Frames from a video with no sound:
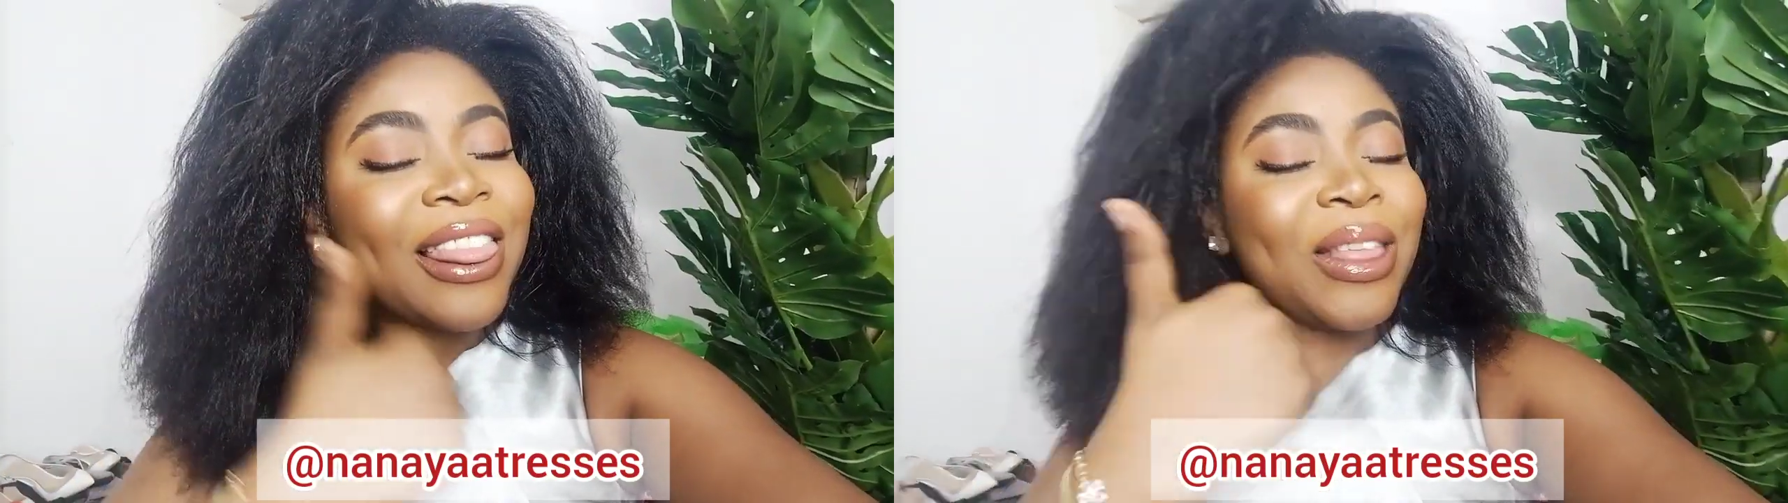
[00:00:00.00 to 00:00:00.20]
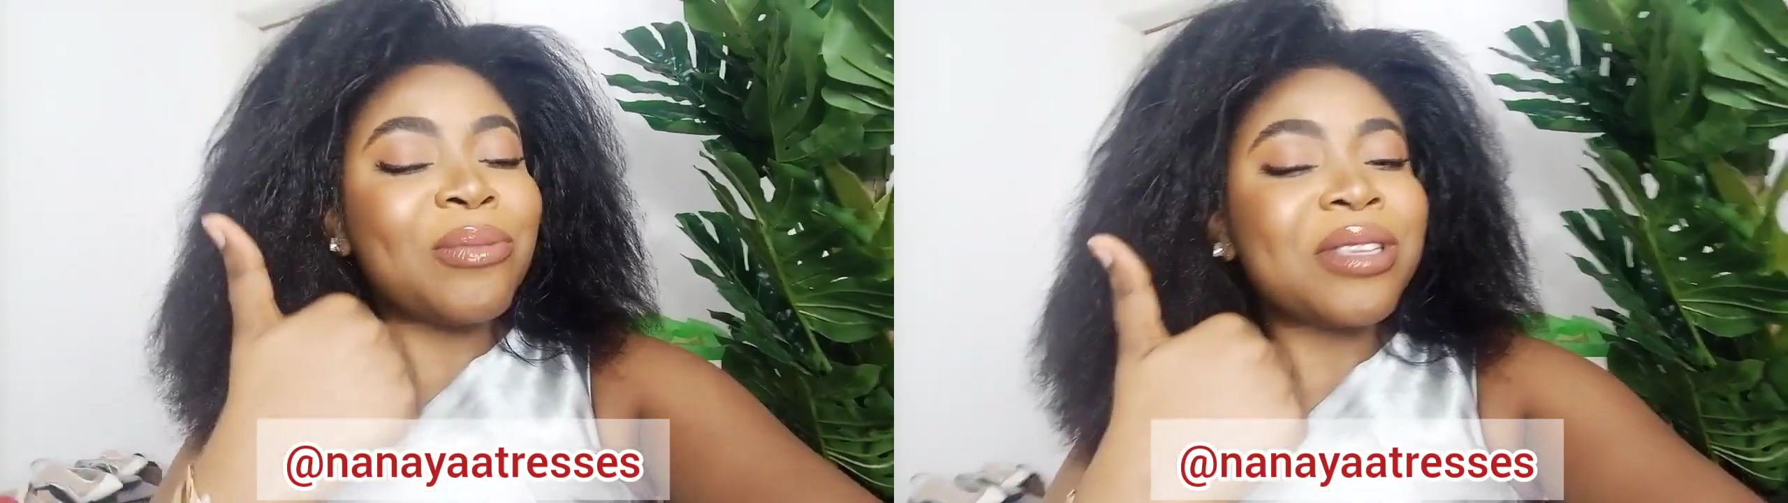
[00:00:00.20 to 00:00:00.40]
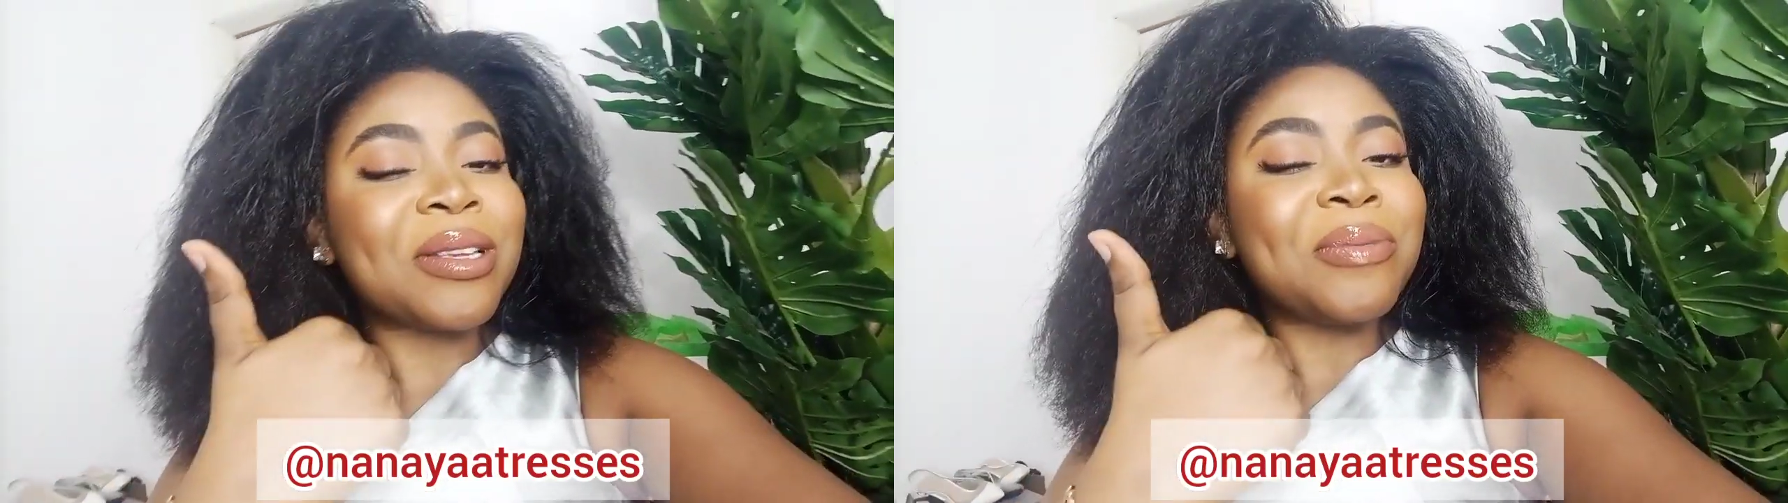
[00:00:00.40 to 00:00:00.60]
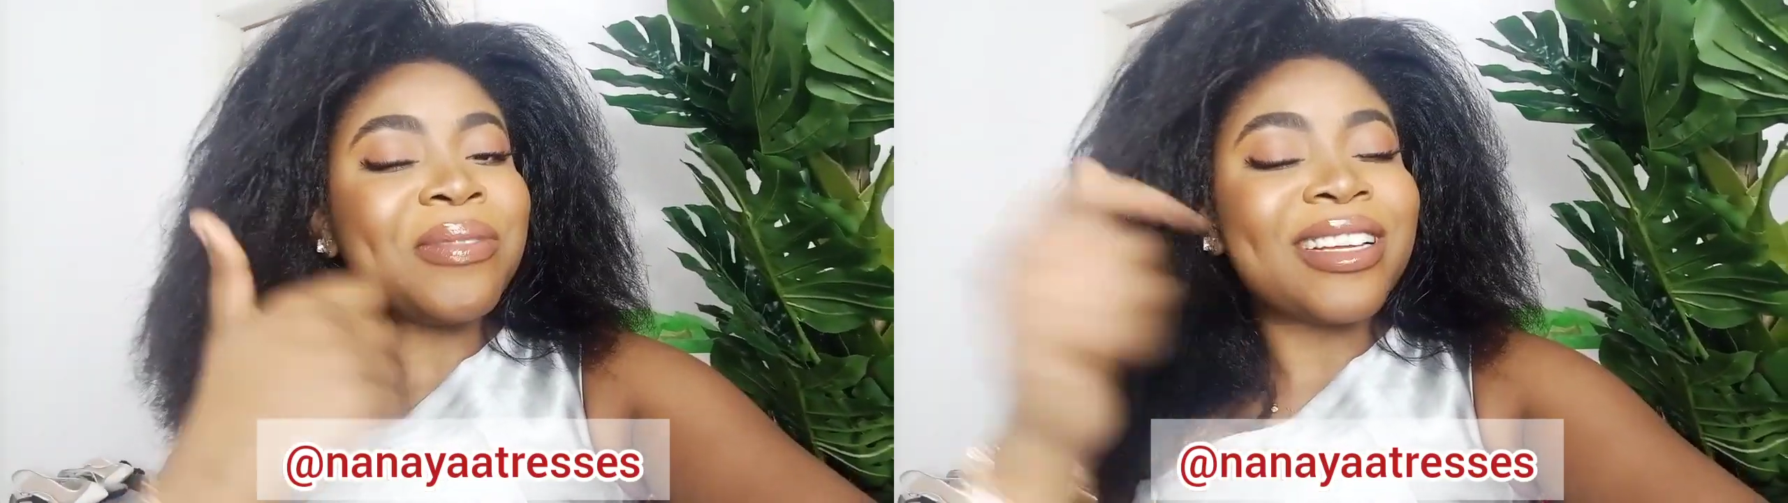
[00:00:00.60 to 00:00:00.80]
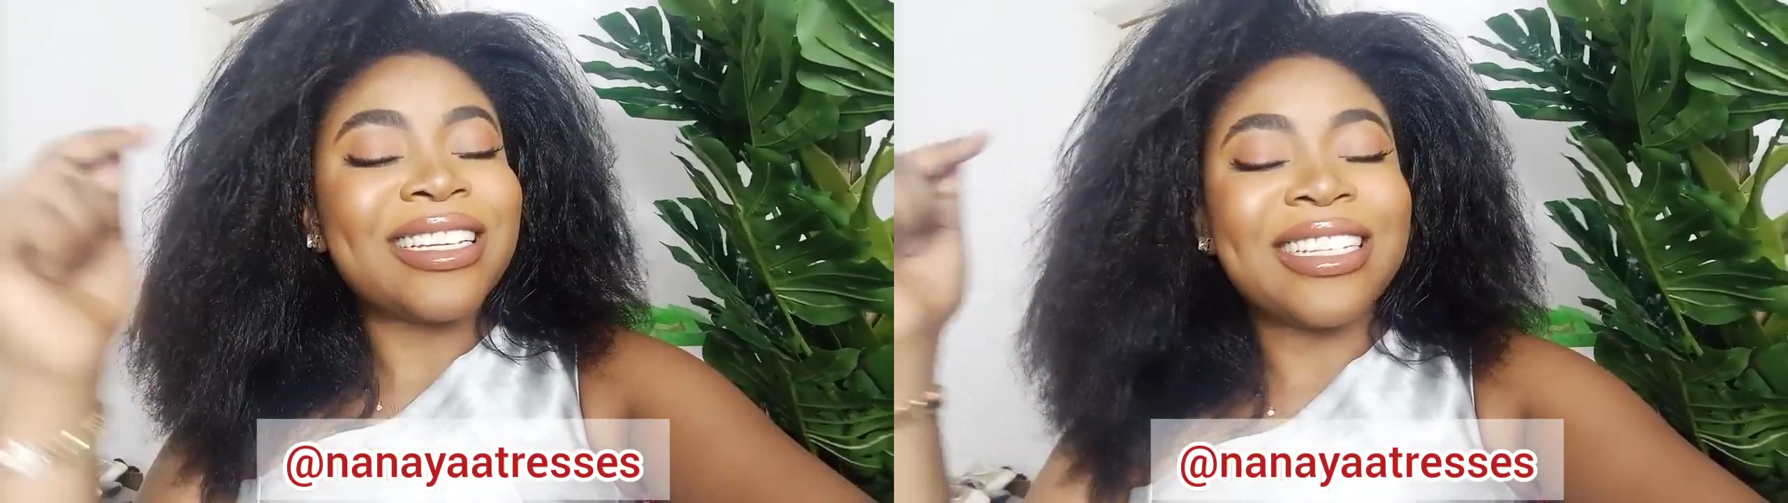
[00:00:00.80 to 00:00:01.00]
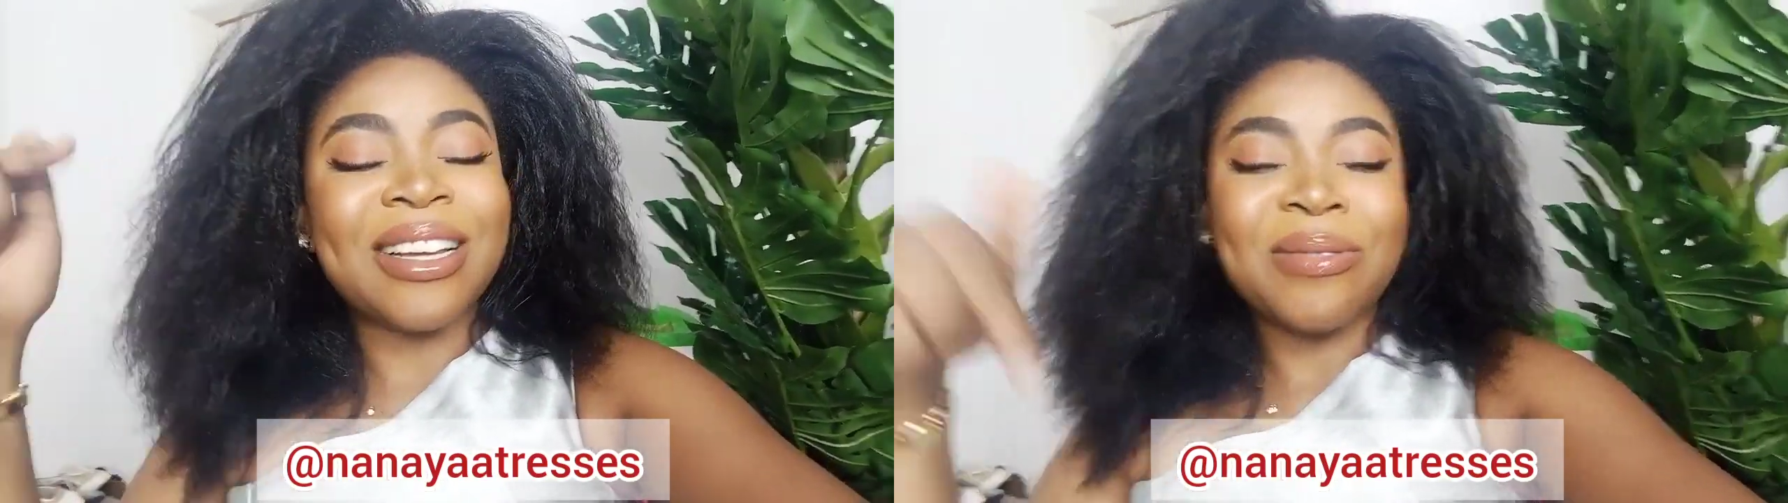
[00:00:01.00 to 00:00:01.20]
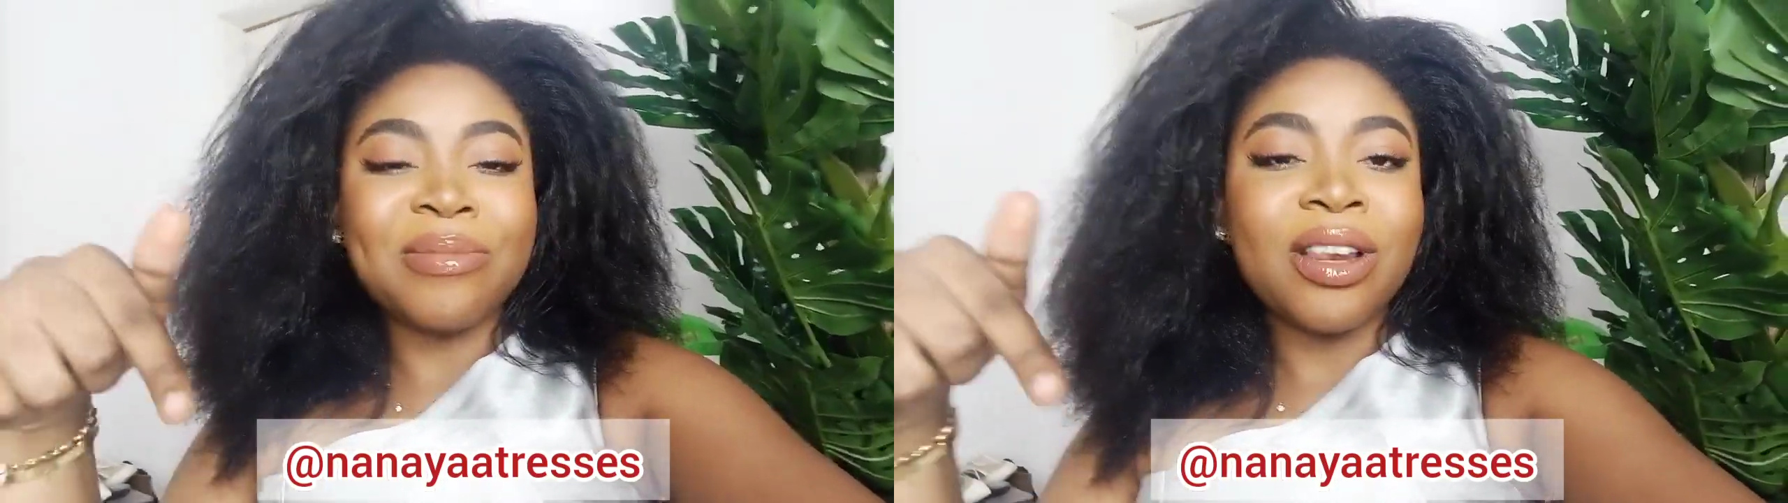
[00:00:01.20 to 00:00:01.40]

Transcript: thumbs up down